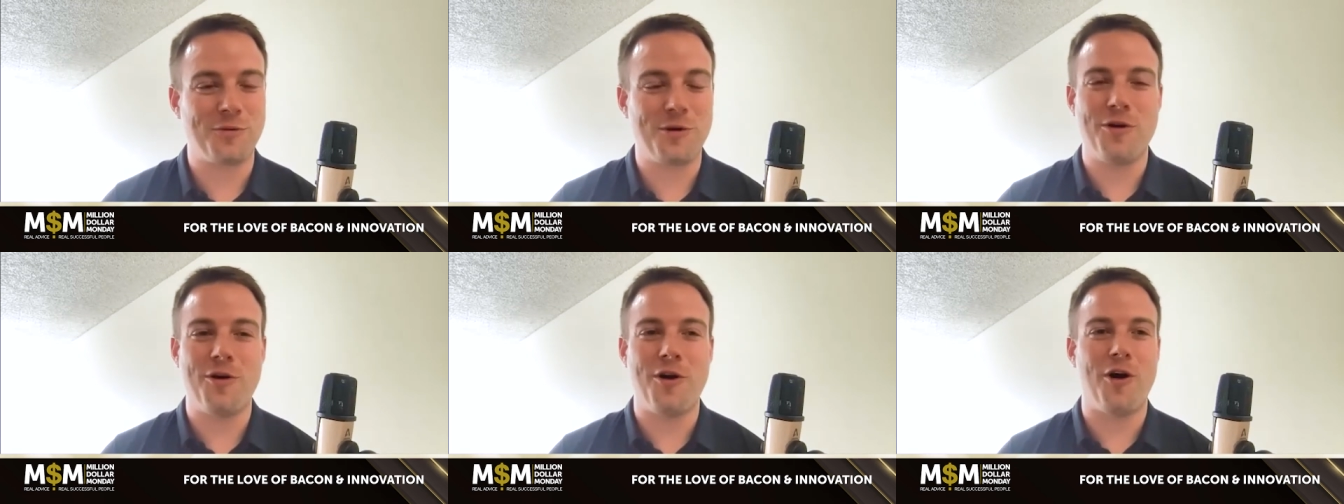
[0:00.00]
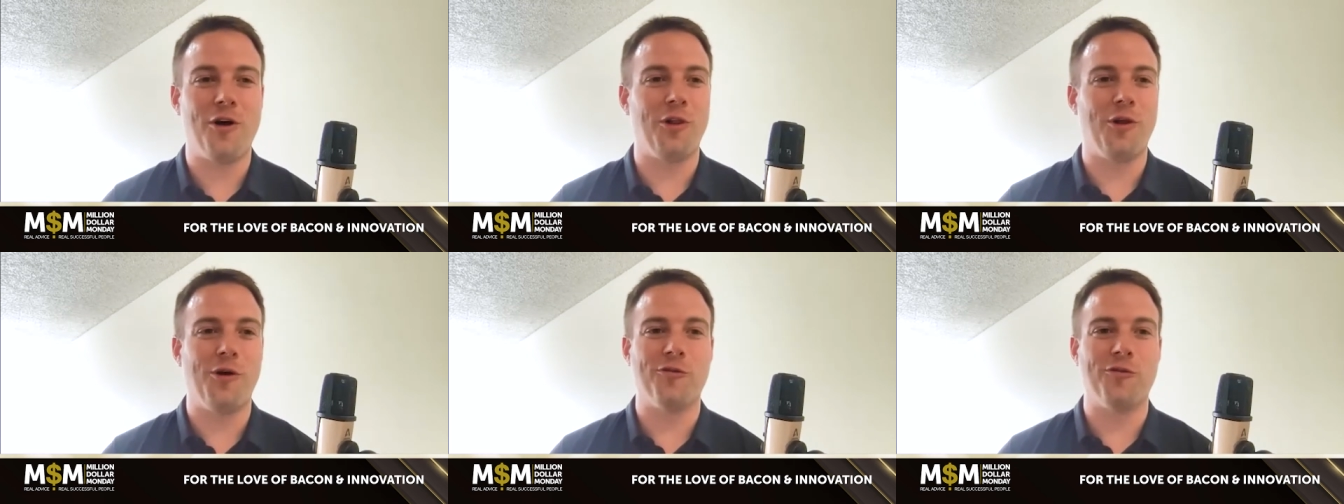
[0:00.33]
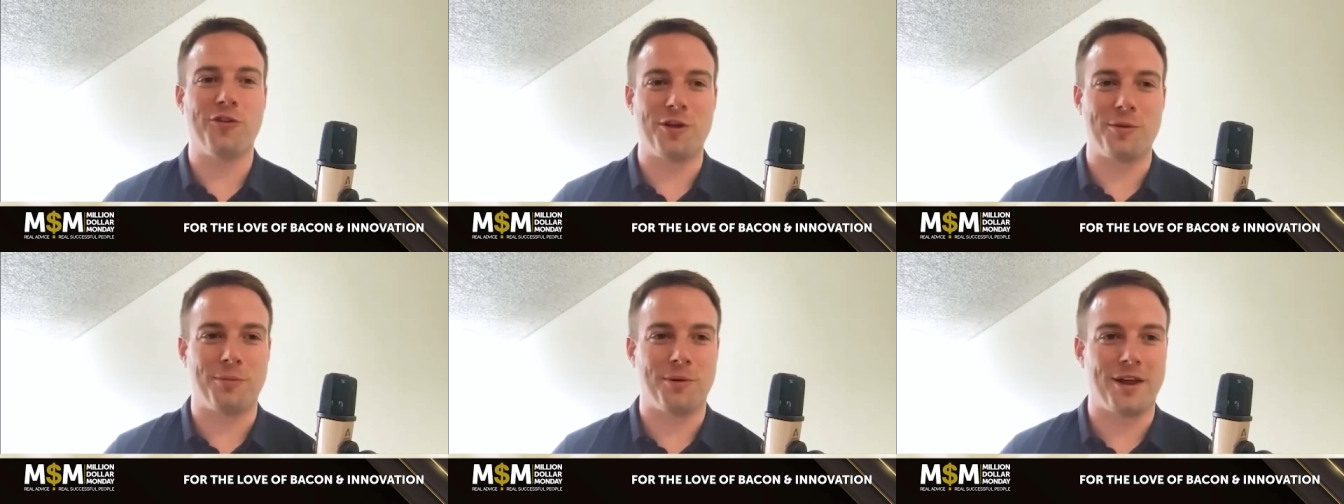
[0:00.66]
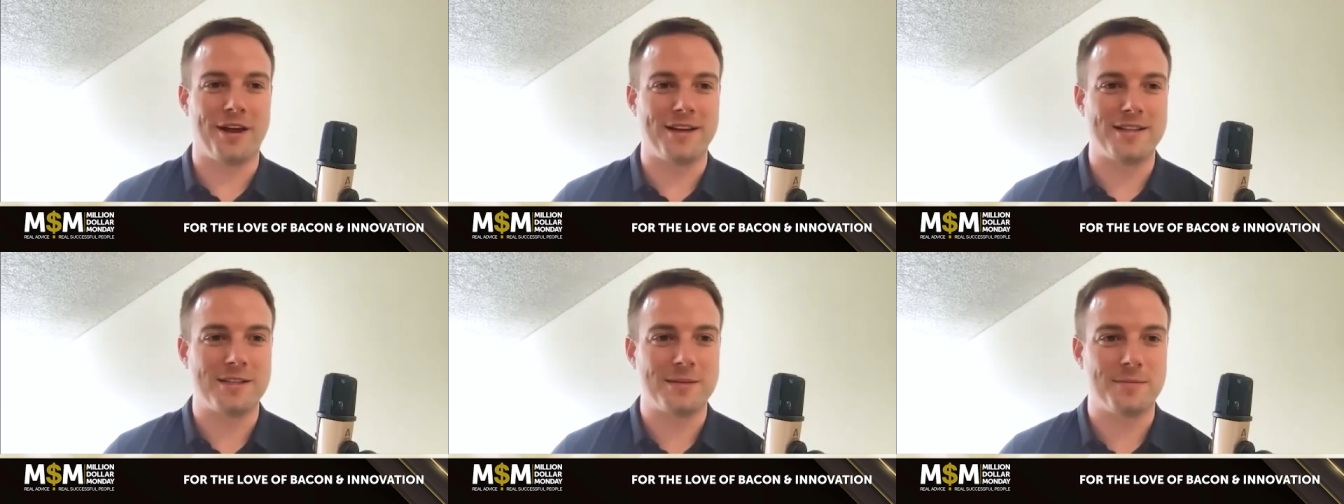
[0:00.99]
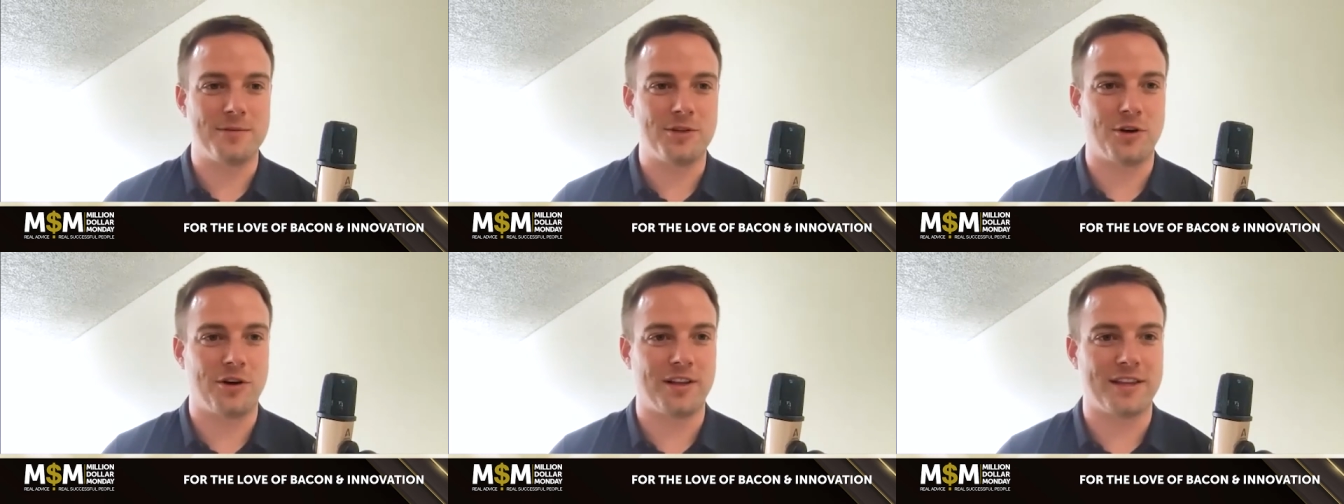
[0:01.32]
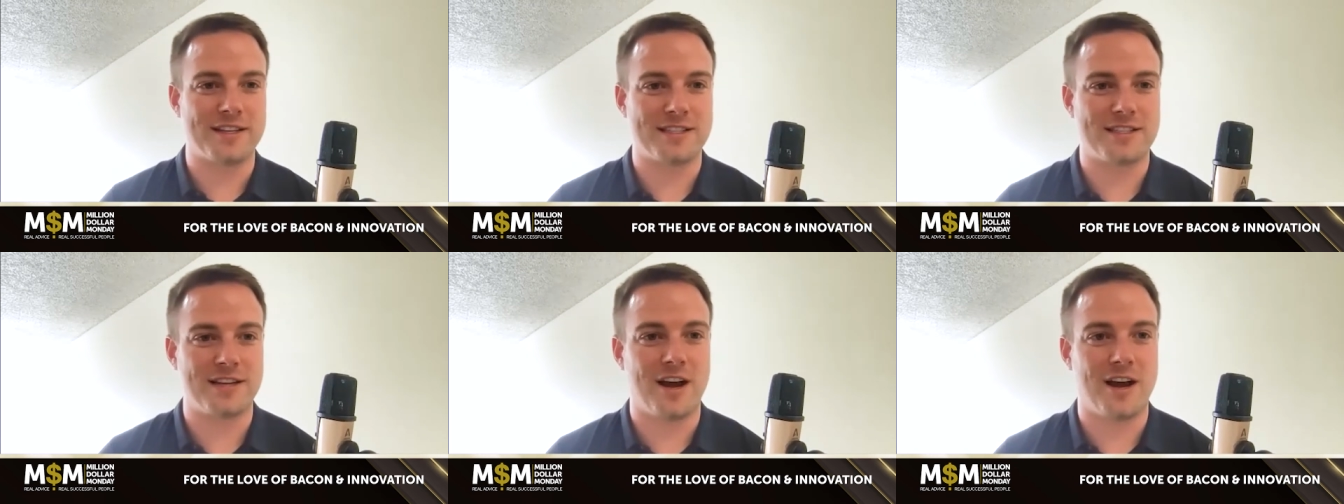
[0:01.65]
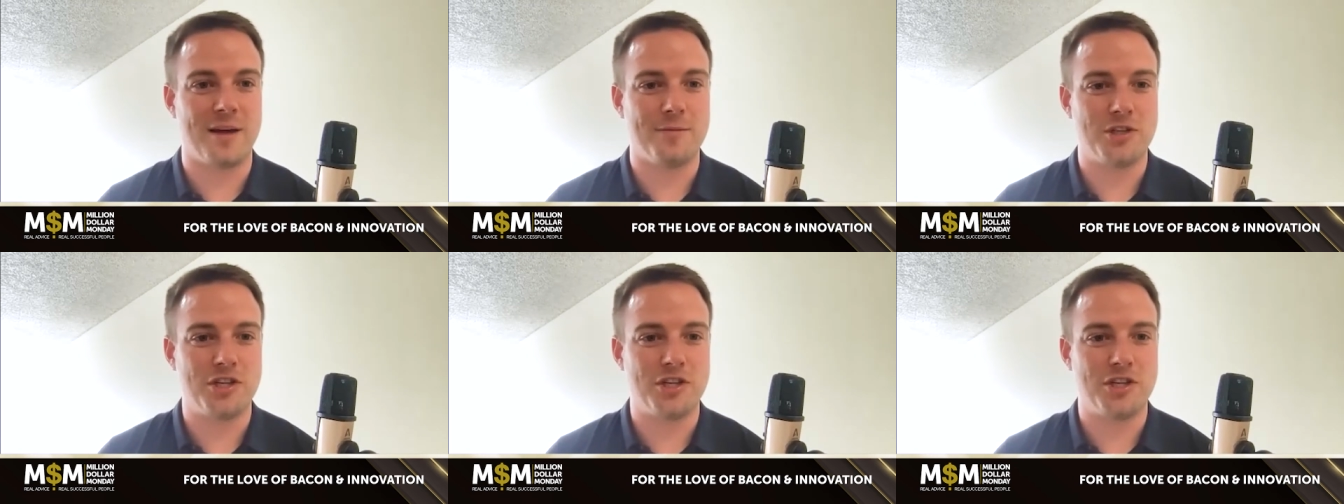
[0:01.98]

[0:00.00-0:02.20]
We were all over the place during this time